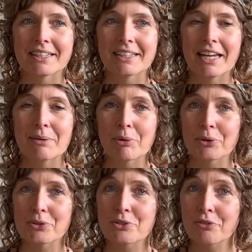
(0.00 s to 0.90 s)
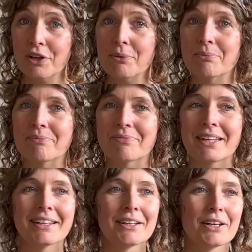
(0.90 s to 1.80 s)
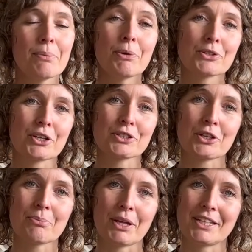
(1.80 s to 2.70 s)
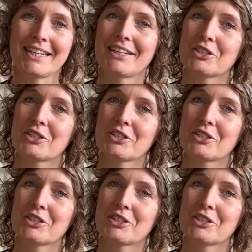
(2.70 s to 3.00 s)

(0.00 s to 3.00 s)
able to film a podcast on Monday.